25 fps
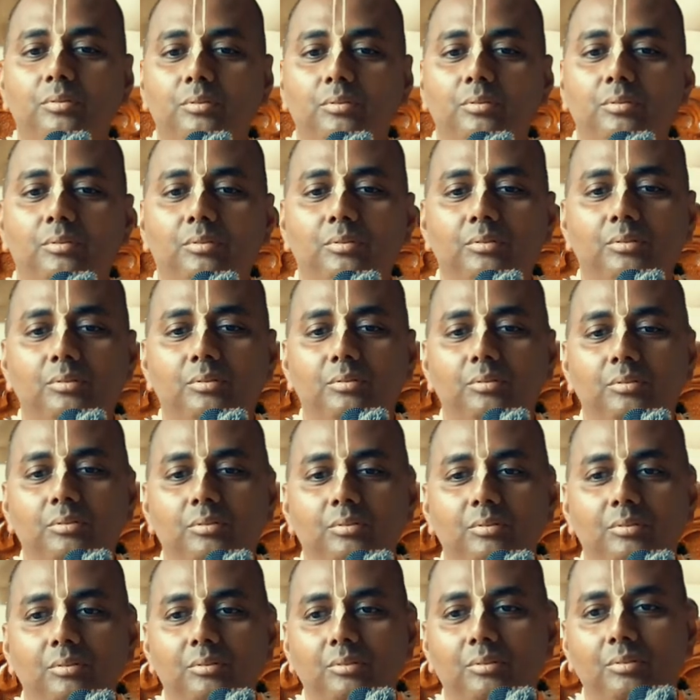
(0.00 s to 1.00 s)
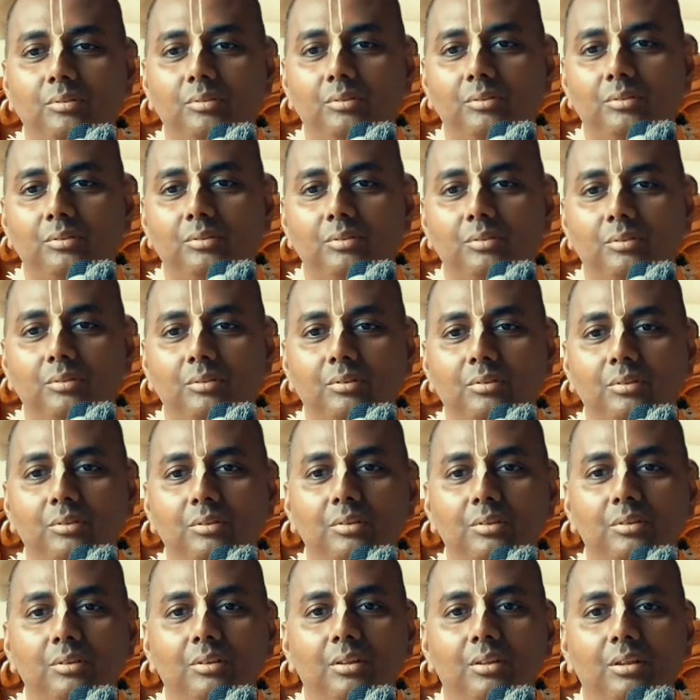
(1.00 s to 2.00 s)

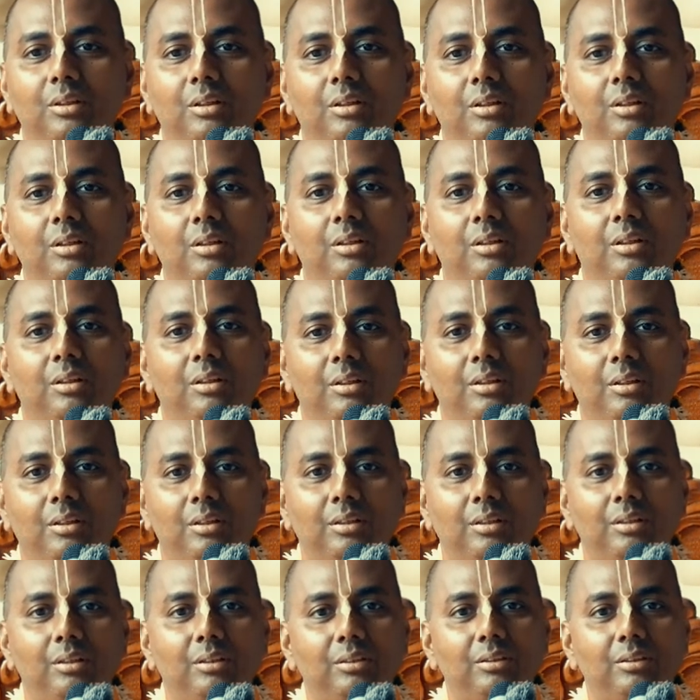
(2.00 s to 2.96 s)
(no one is talking)